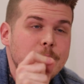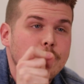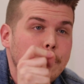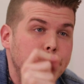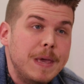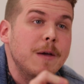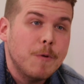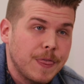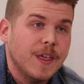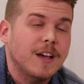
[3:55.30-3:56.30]
He will be
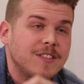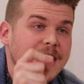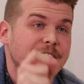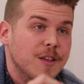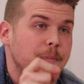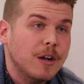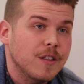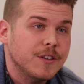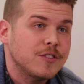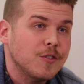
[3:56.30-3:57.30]
with us in the middle
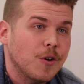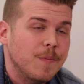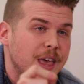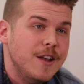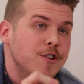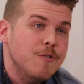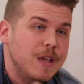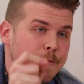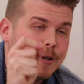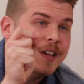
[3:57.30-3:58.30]
of the storm. They knew
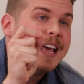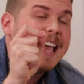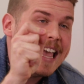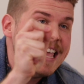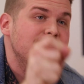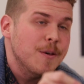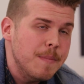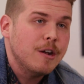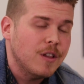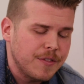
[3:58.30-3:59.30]
He was in the
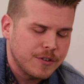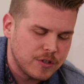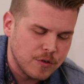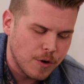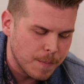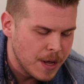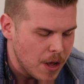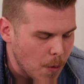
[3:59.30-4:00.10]
middle of the storm